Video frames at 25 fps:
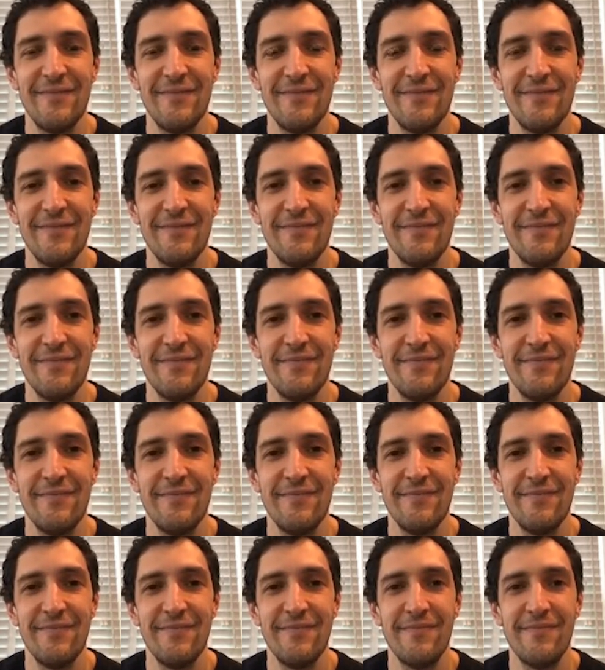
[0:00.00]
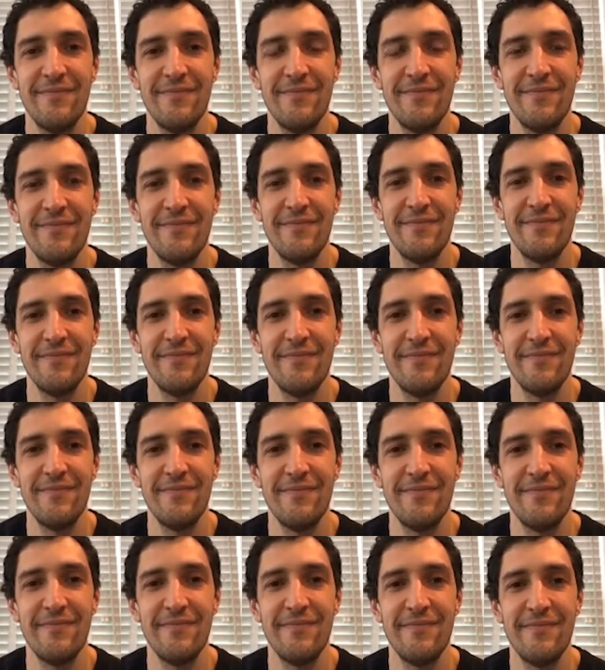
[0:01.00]

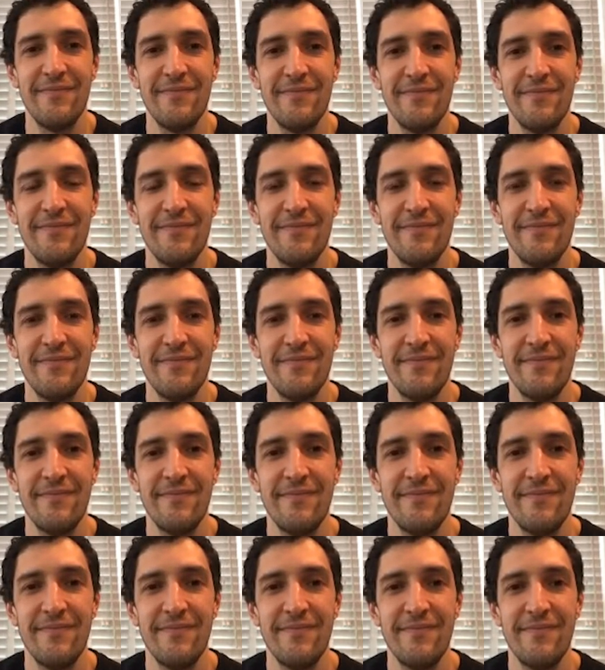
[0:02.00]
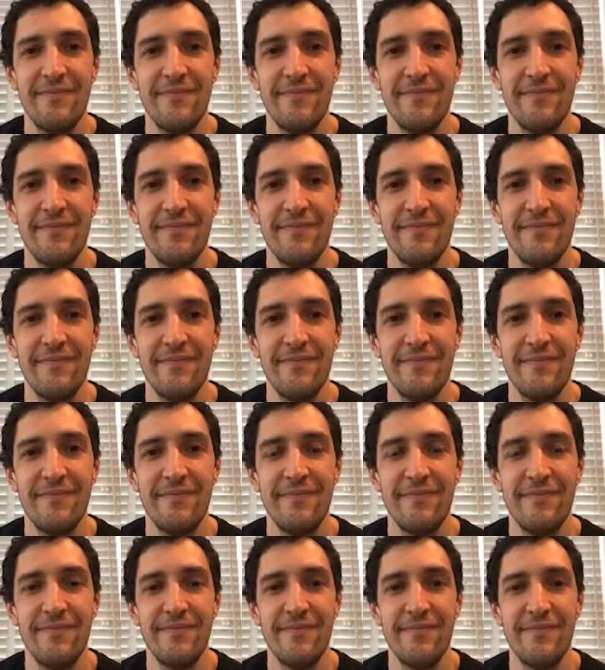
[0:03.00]

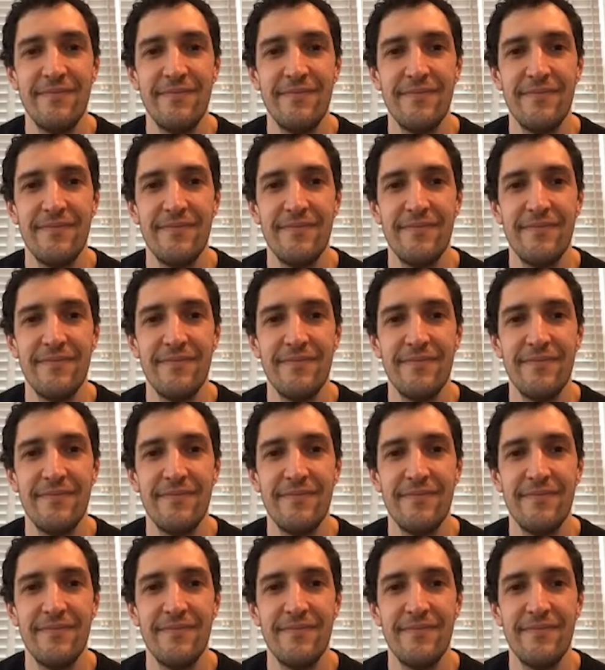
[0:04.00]
(silent)